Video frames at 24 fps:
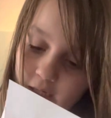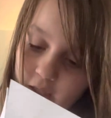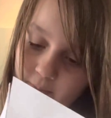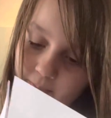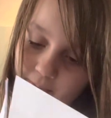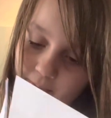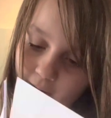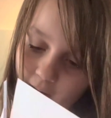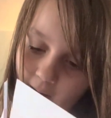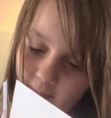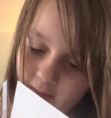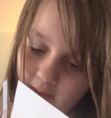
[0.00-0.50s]
to
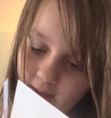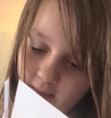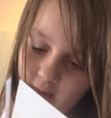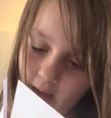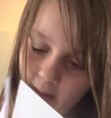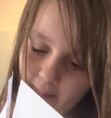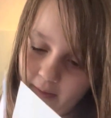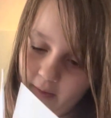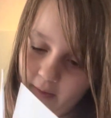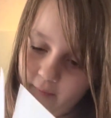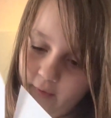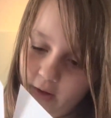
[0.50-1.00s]
probably
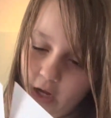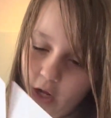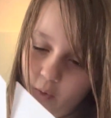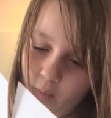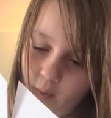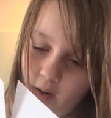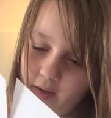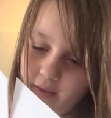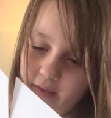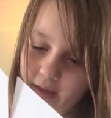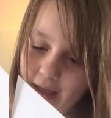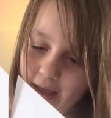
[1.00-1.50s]
stop the video
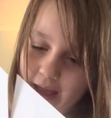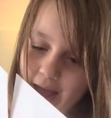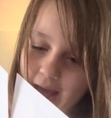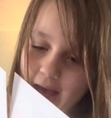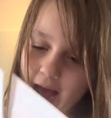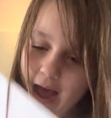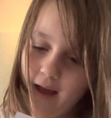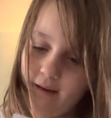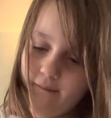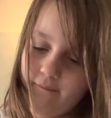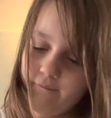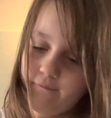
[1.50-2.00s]
once I
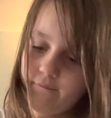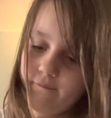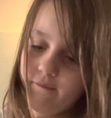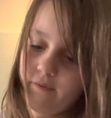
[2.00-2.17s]
have